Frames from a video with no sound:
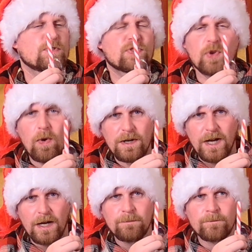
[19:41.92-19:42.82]

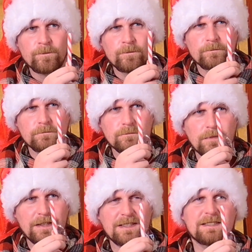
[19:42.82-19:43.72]
sorta.
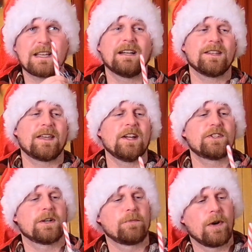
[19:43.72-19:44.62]
Like this is kind of like the
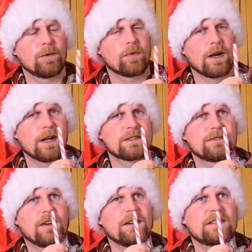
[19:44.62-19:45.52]
ketchup one, where it's
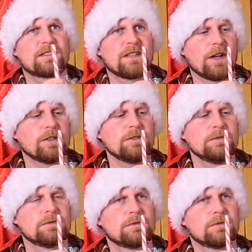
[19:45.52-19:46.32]
very subtle.